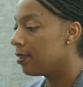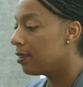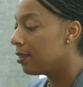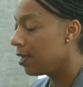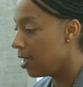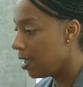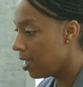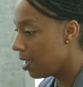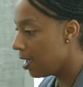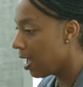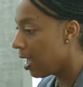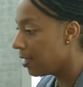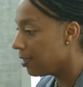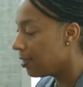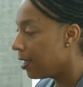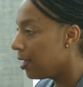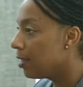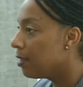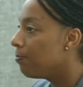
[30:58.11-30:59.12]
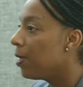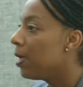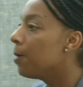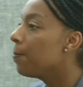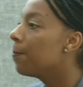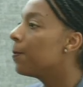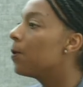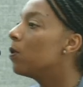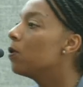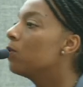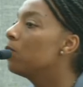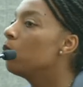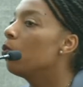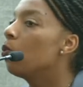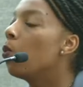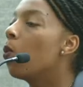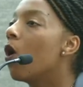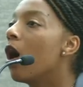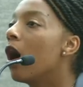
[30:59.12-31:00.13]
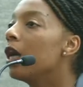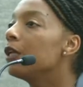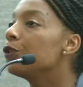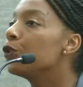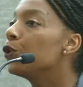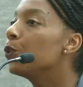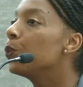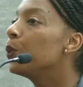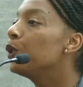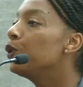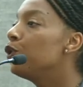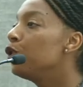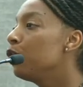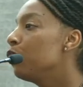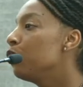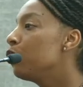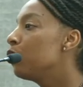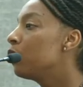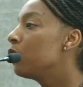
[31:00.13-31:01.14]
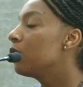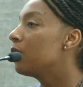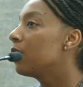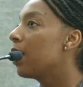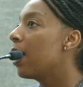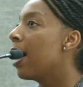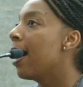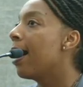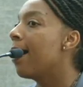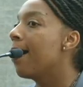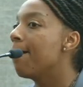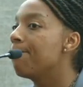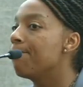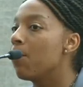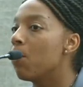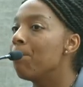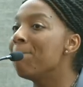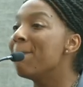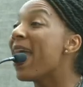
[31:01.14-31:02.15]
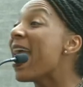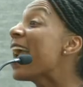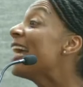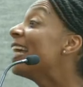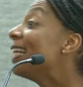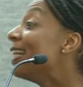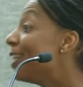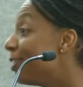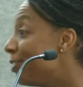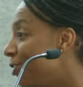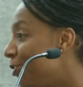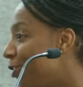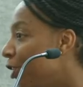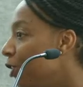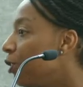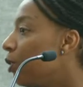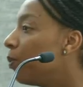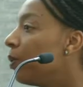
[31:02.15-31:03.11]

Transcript: thing I think people want to reduce, um, manage the